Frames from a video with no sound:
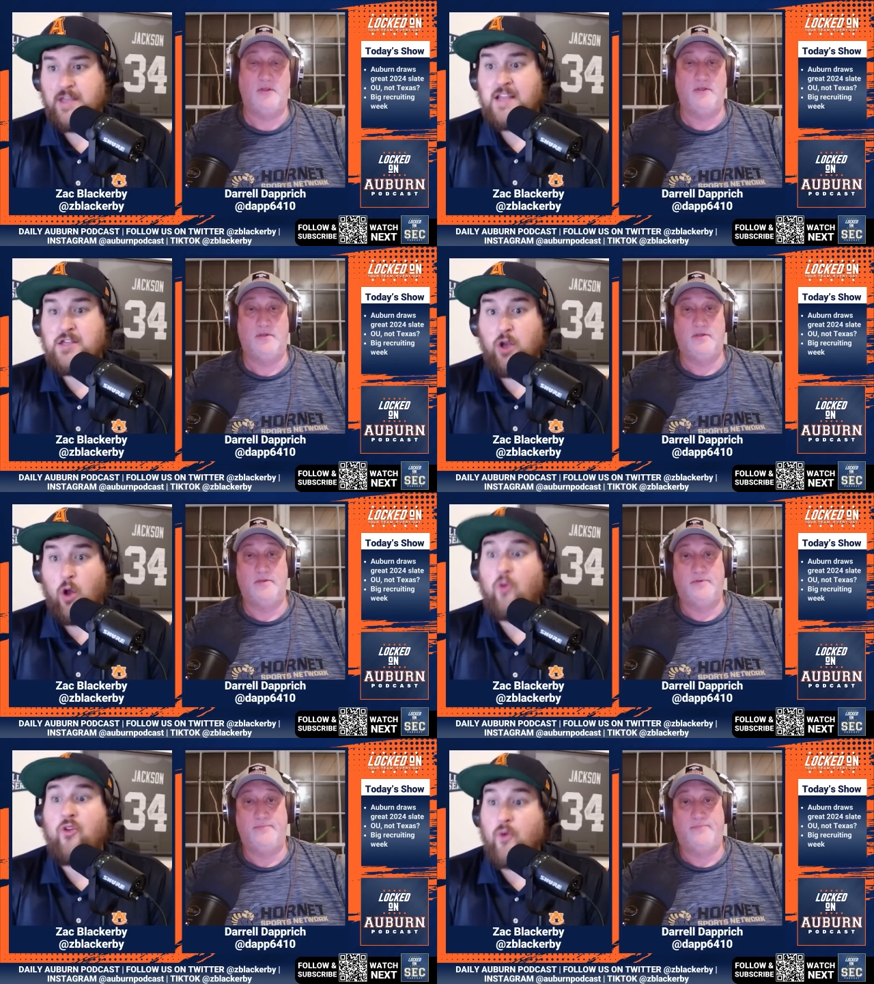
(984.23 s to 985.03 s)
Speaker 1: that's an
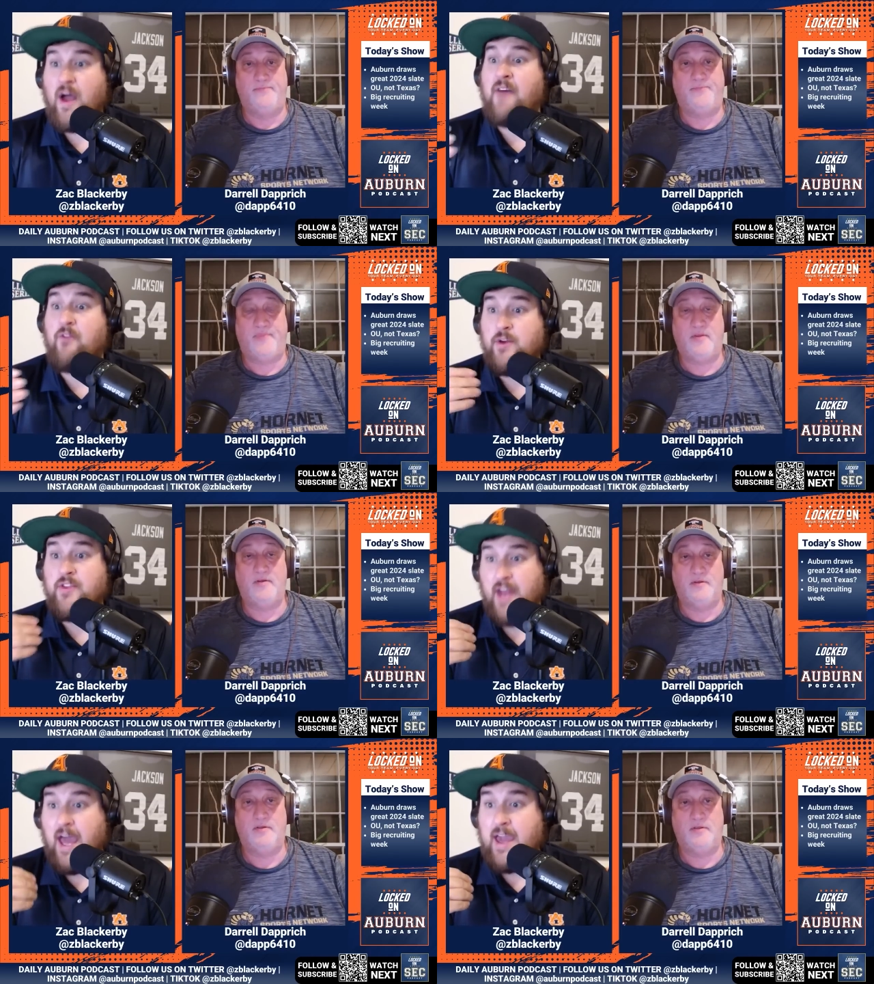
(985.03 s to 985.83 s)
older rivalry
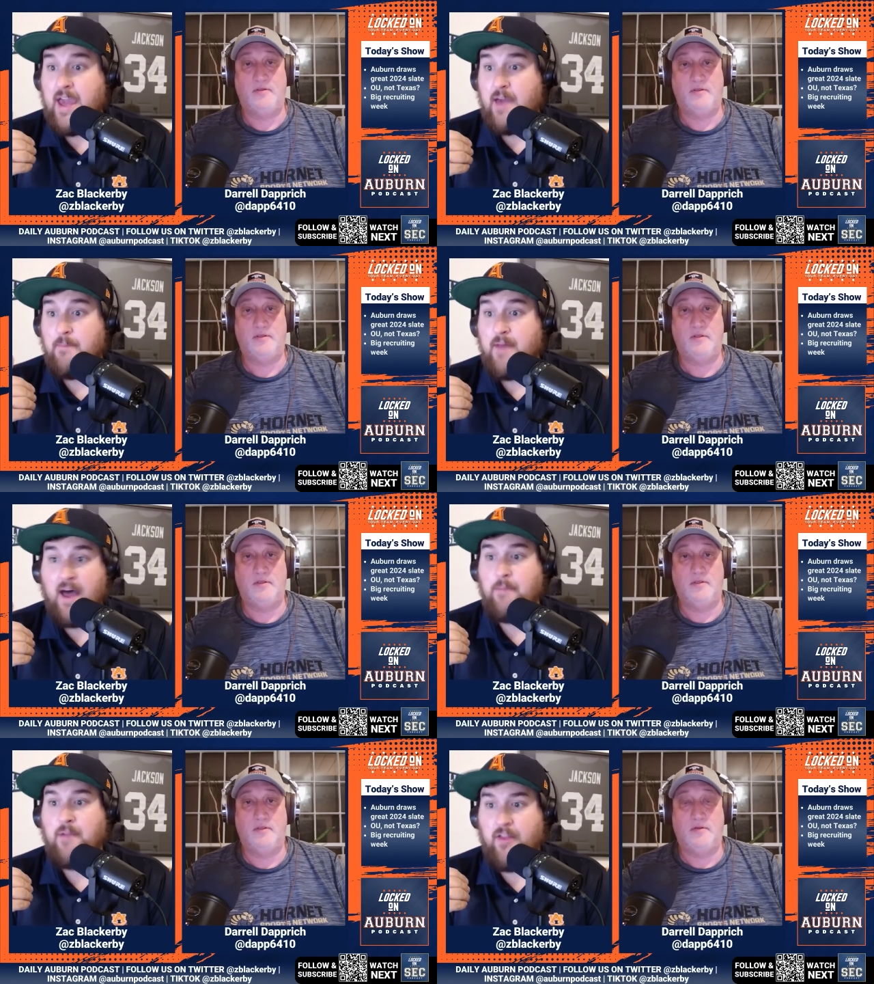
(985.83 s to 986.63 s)
than I am.
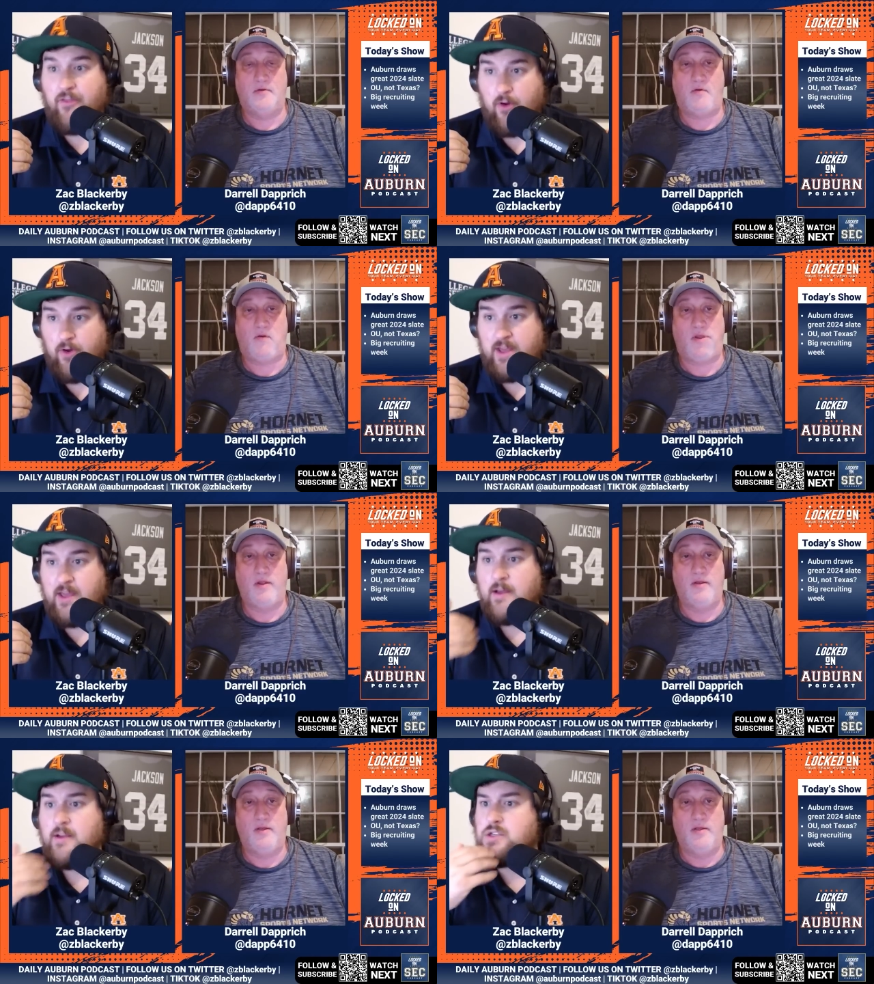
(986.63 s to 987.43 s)
I'm not 30,
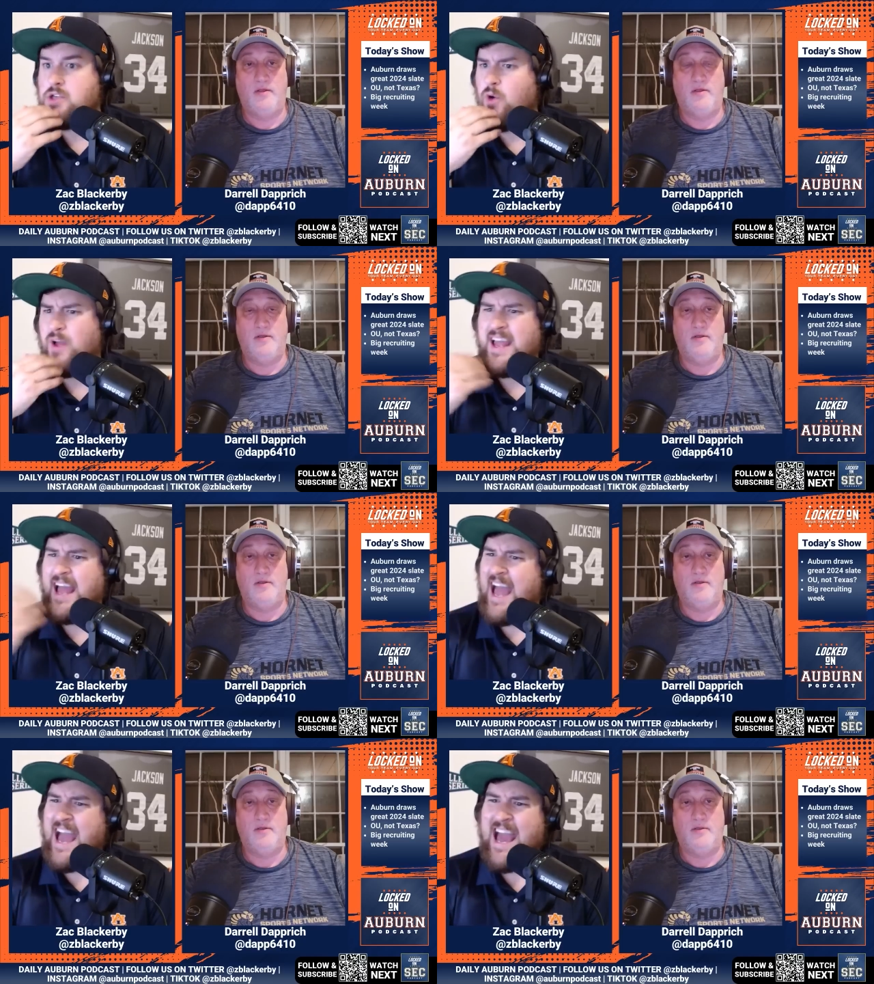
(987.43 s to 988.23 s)
so like
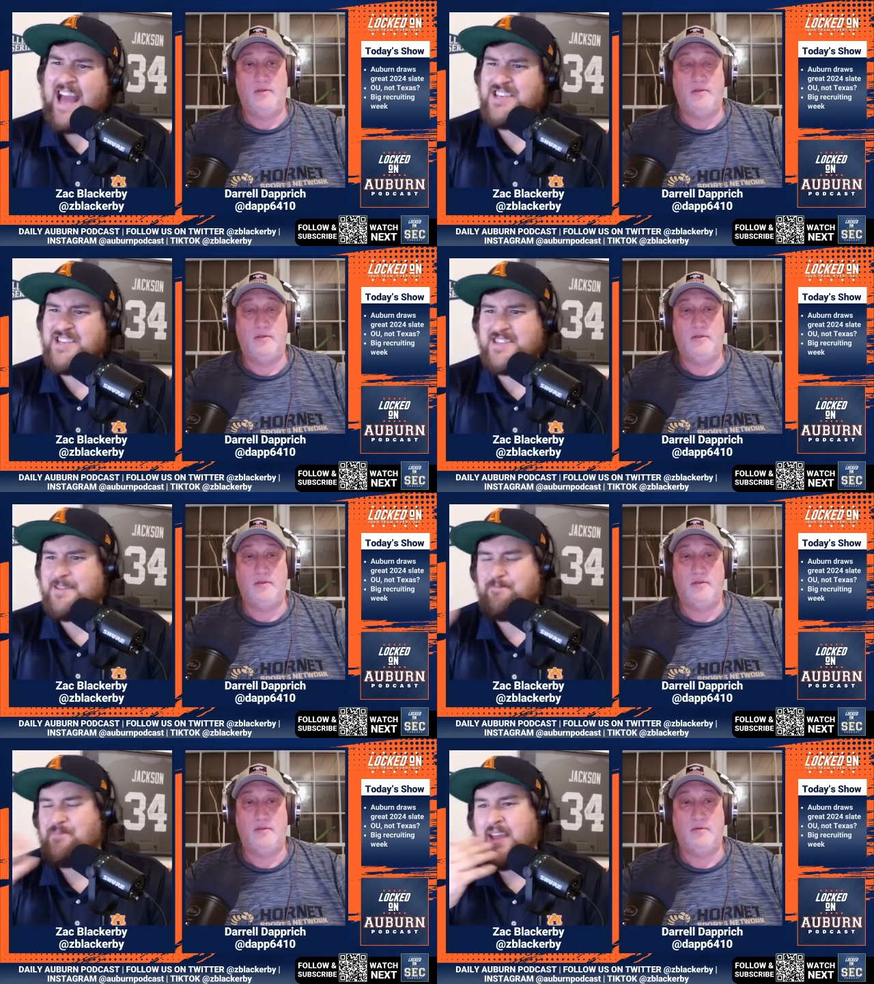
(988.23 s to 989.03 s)
I I just.
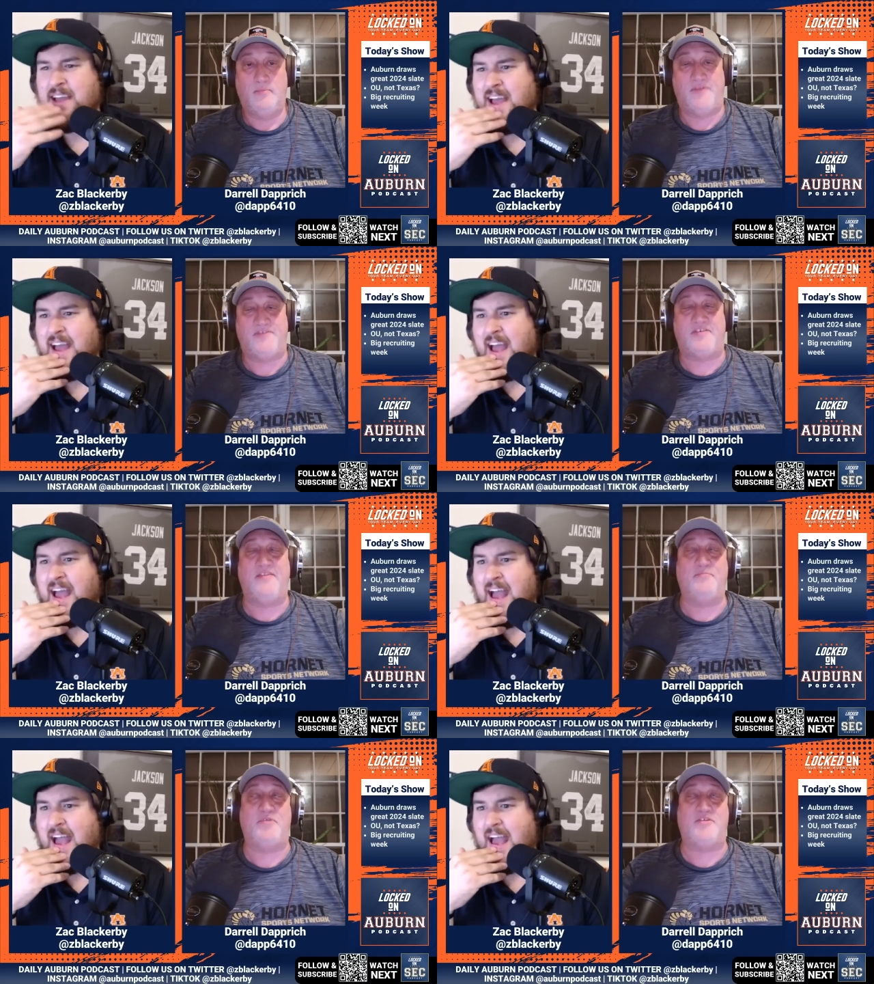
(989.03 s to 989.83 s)
But to see
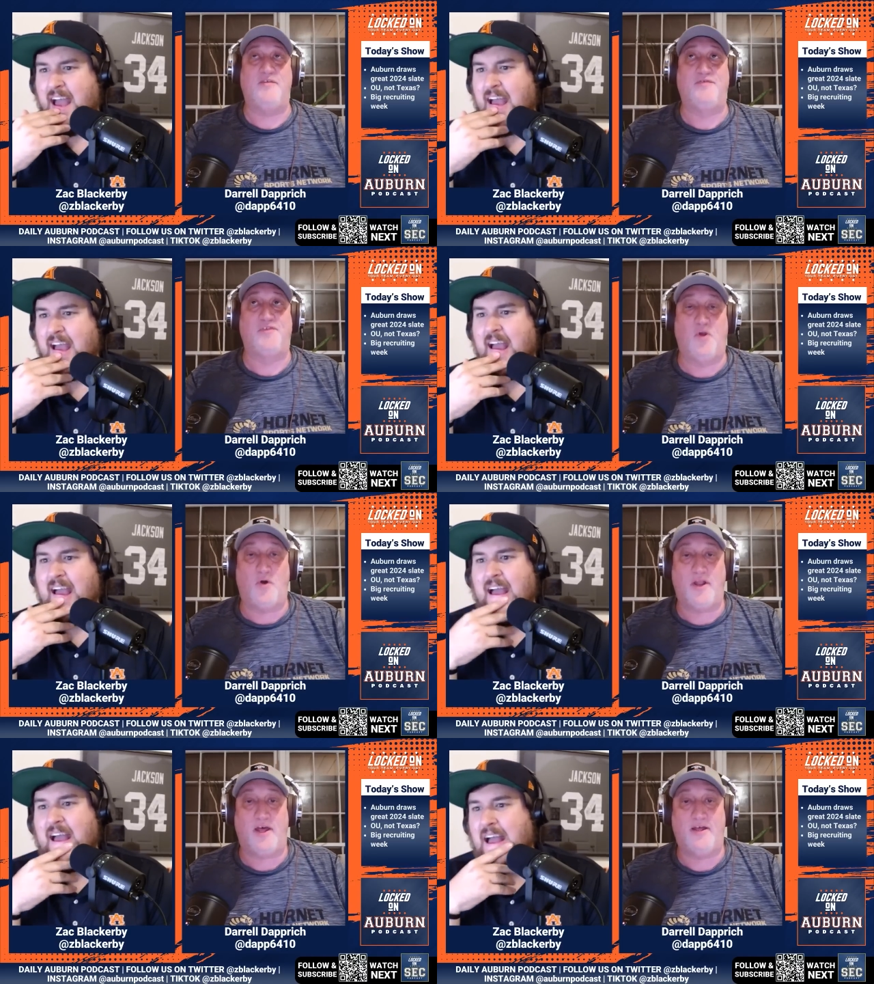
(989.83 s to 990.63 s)
to see
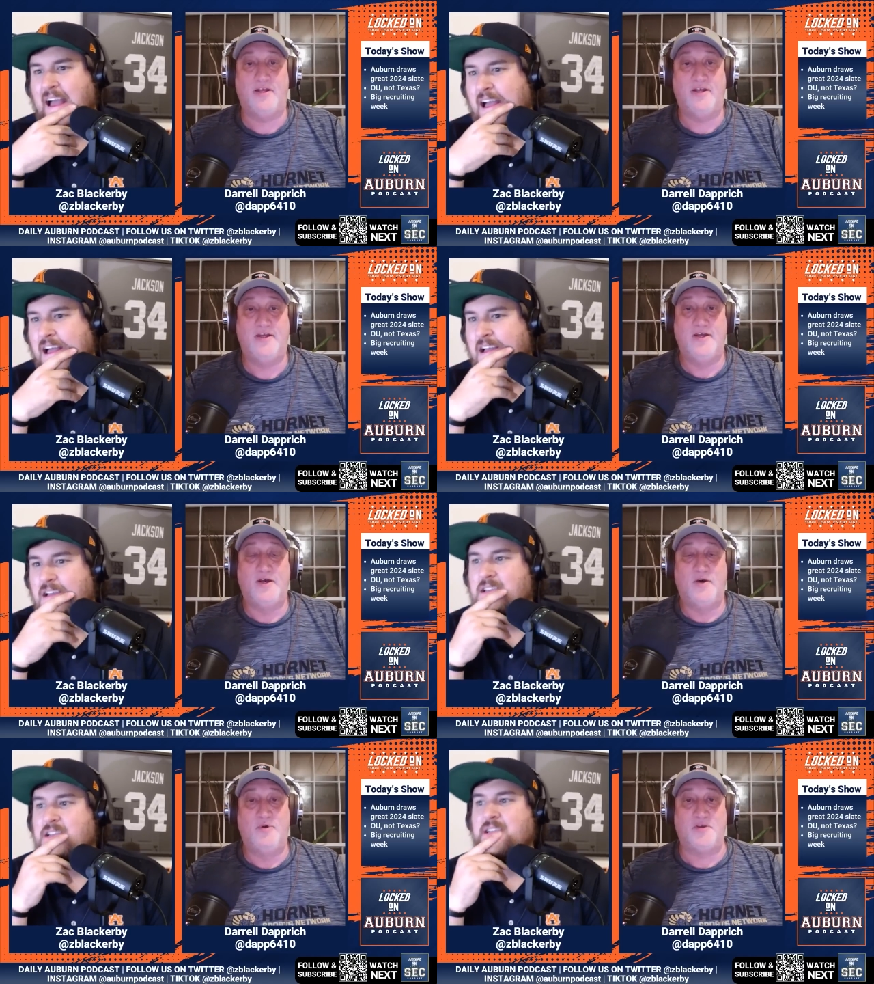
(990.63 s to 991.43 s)
Speaker 2: Florida
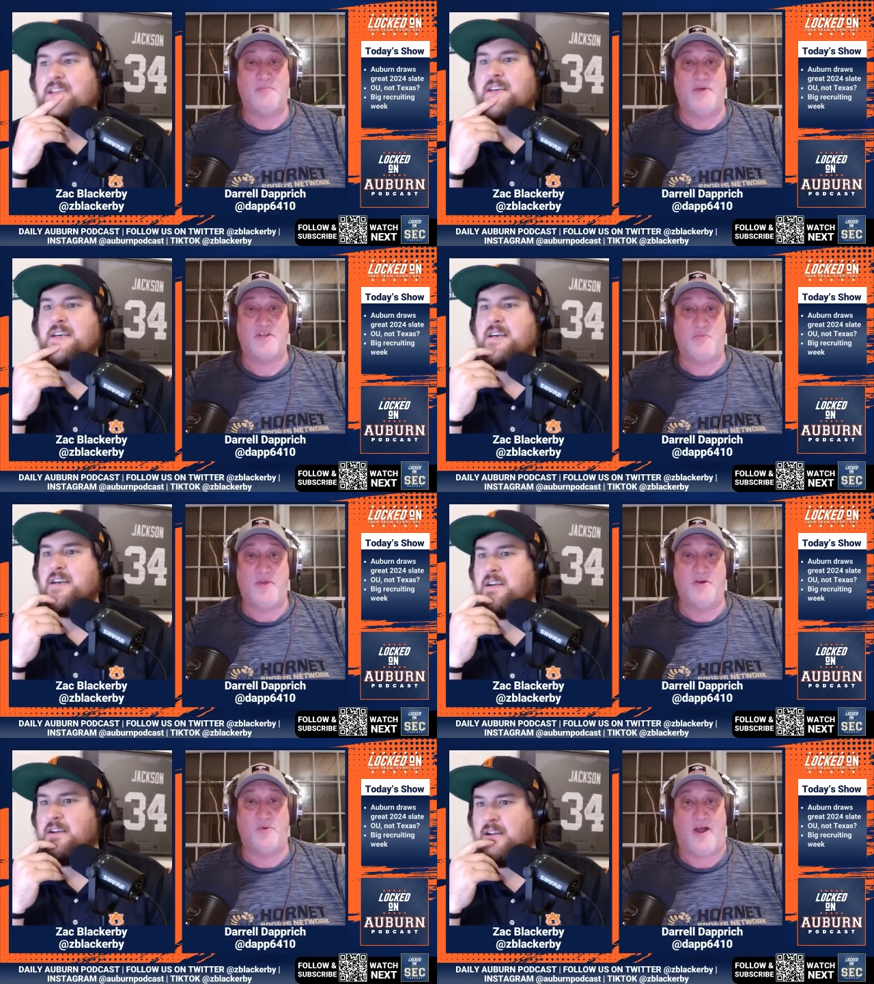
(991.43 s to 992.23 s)
was a much
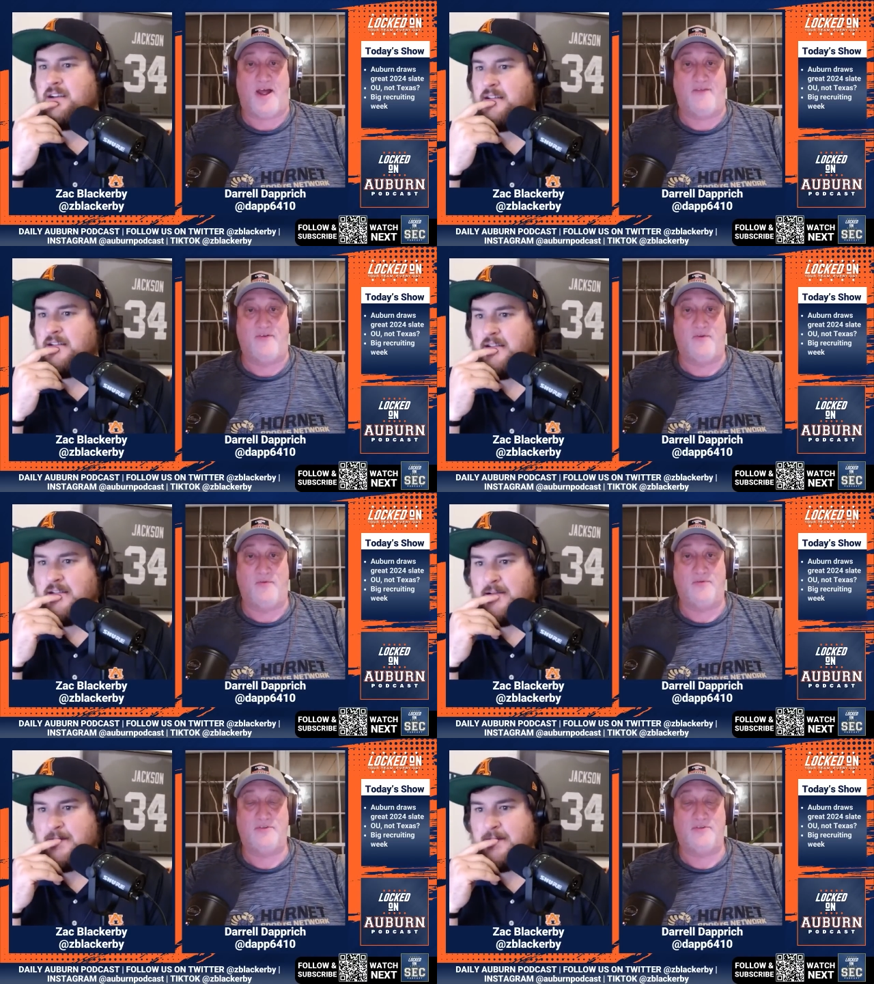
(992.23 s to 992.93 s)
bigger rival